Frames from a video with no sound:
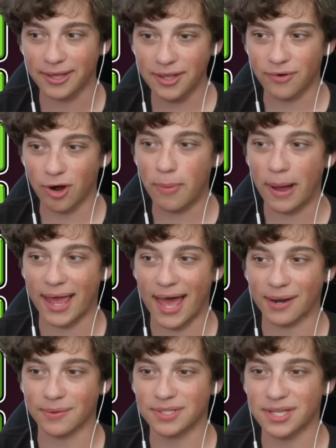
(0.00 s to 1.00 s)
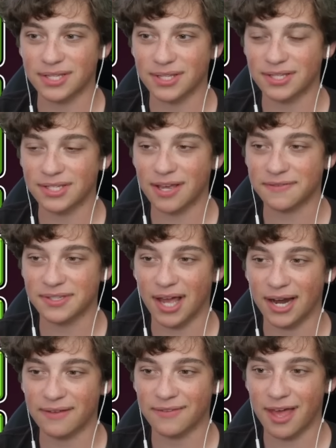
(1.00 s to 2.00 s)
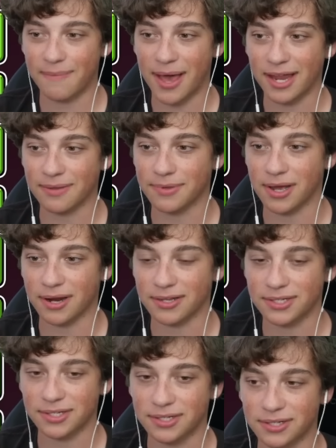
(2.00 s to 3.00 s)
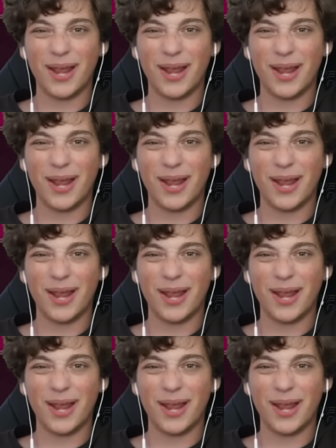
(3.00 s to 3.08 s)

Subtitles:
The only robot I had was this, and this stuff's not even that bad, to be honest.